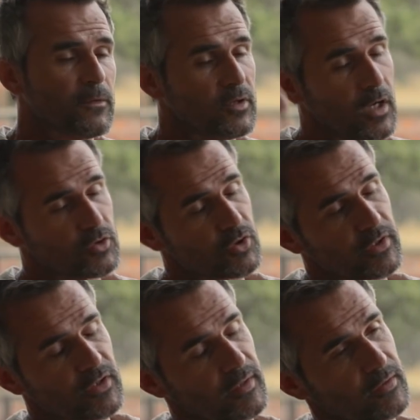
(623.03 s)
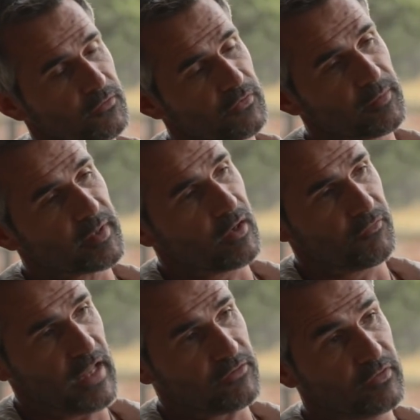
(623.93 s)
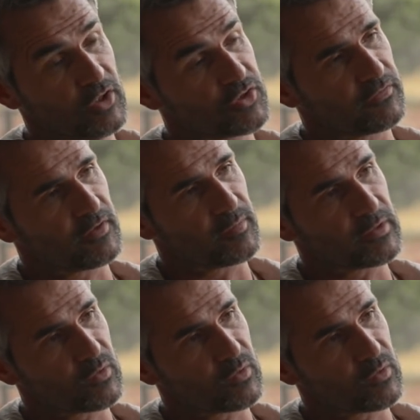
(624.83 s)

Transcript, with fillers: you know, during the, the filming of that feature film,